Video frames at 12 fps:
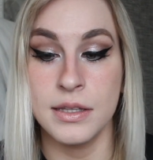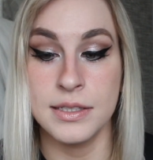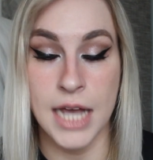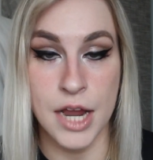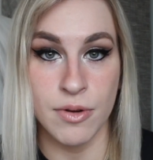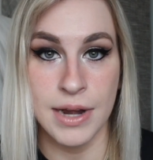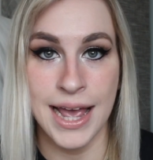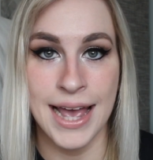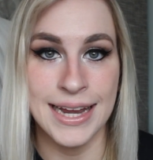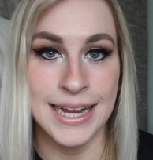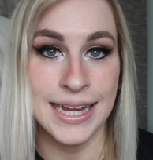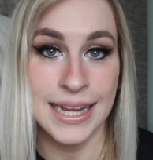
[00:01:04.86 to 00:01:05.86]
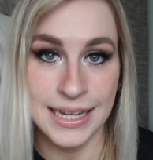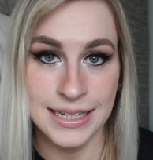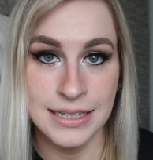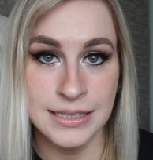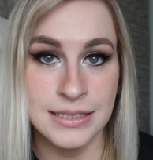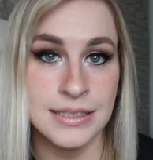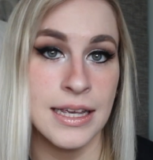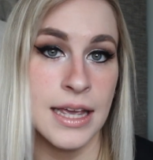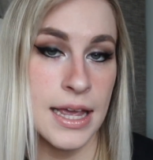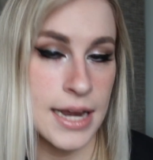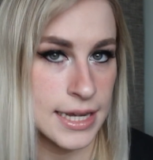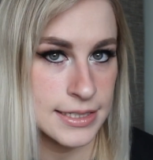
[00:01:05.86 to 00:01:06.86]
Siren Head is
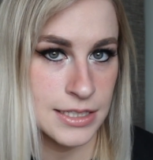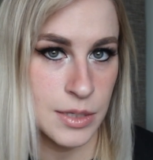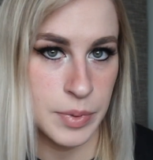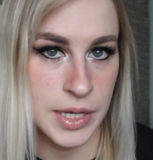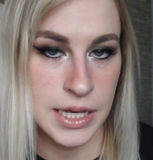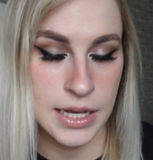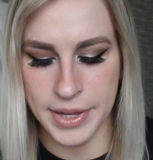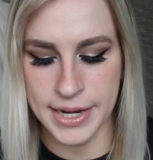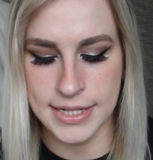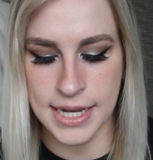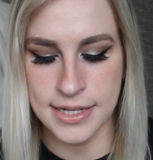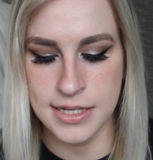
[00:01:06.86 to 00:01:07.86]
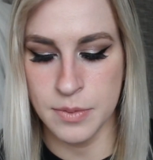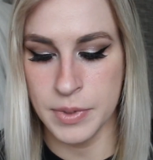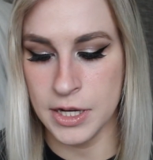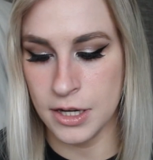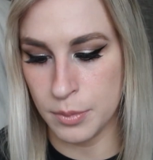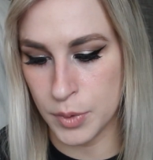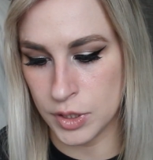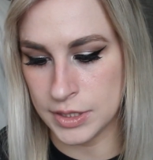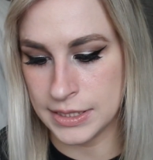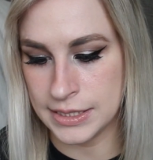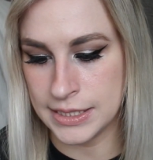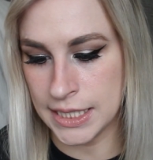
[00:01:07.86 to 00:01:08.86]
an SCP. It is SCP number
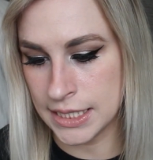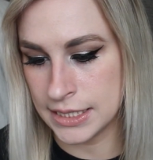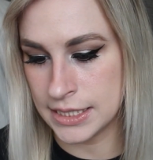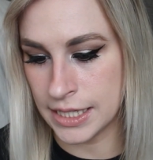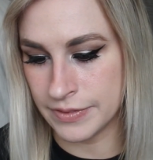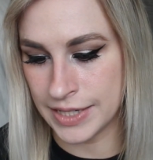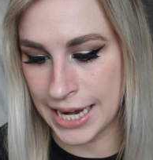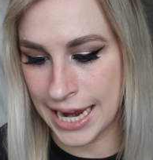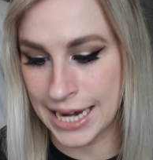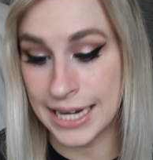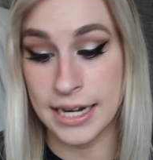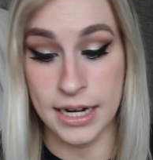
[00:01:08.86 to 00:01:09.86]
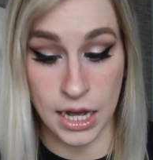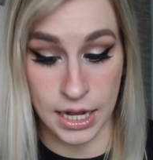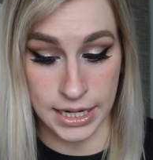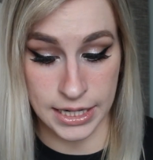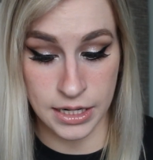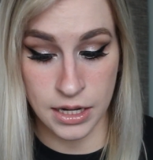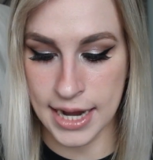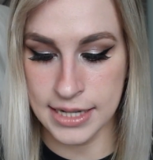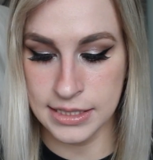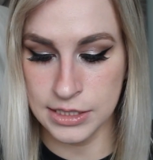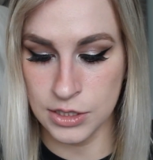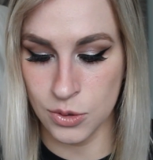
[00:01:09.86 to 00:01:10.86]
6789,
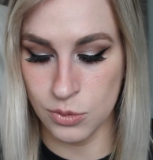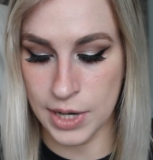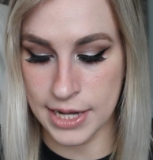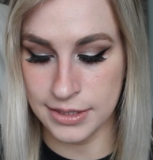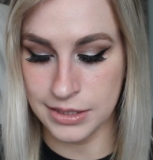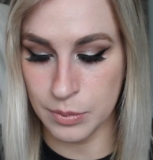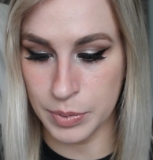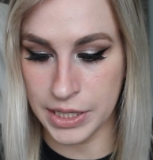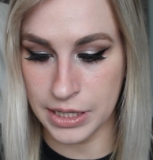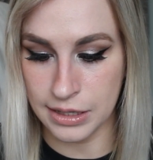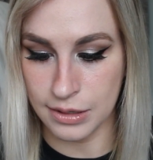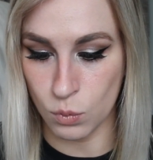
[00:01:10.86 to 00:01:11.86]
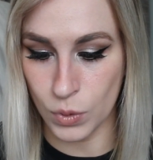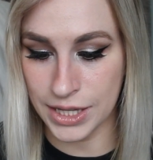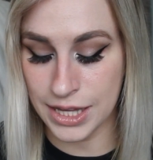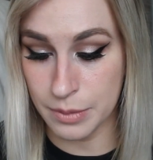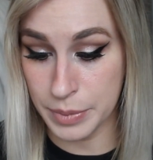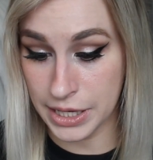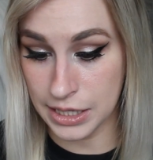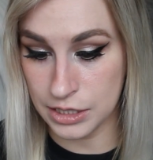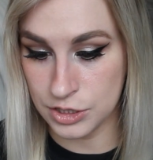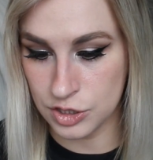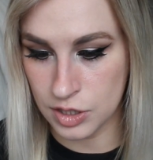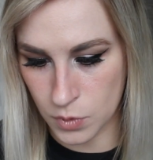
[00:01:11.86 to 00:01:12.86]
has its own SCP wiki
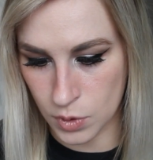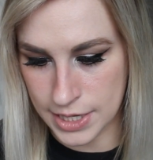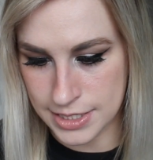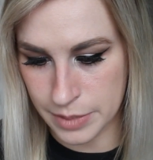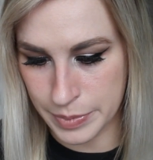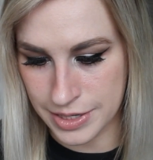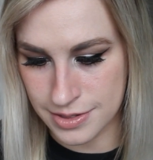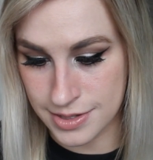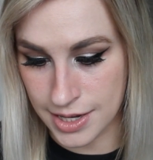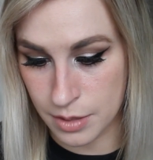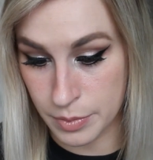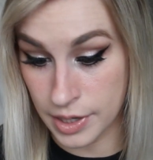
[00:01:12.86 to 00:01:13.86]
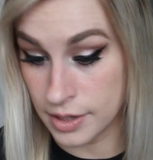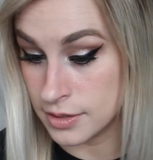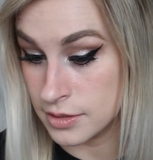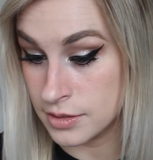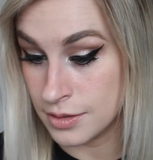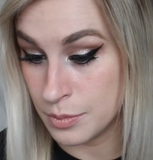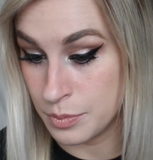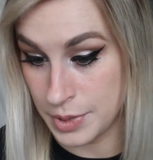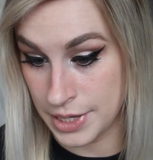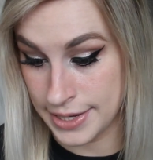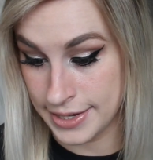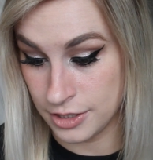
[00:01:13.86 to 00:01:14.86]
page or SCP sandbox
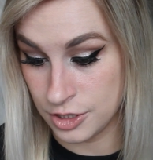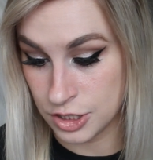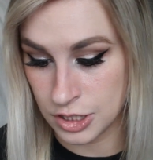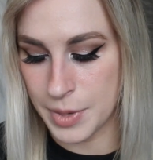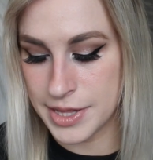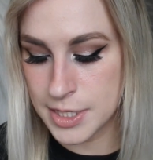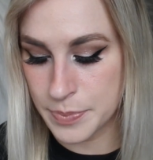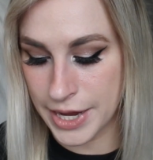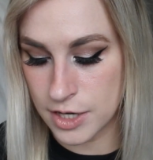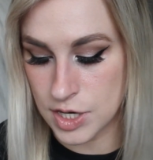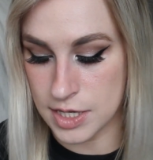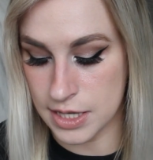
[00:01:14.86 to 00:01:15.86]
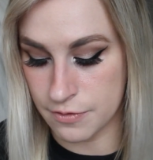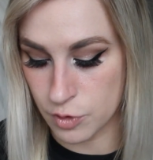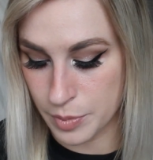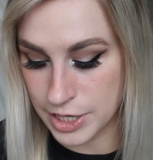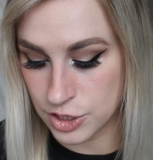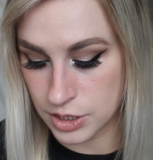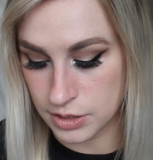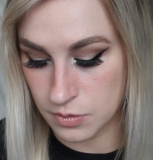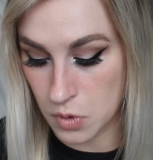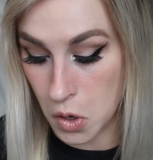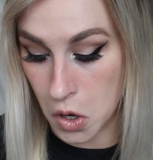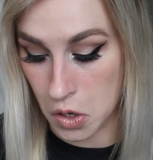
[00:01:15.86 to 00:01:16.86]
page, and this page has
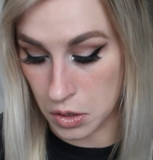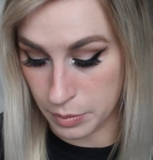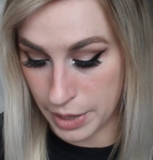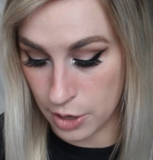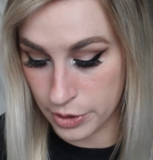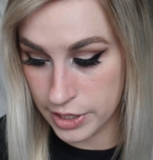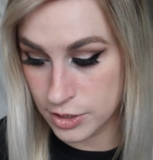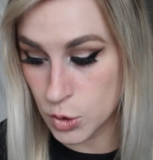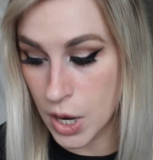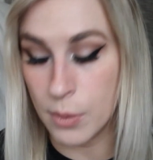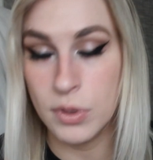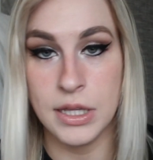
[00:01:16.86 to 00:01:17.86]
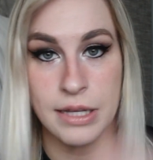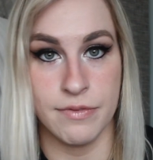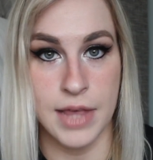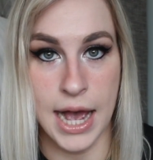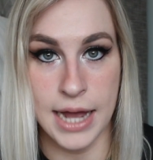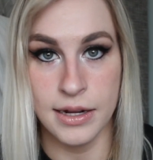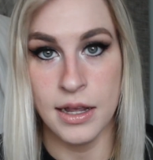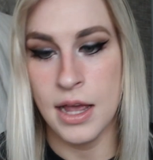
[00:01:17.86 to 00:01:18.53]
information all about it, so I will leave that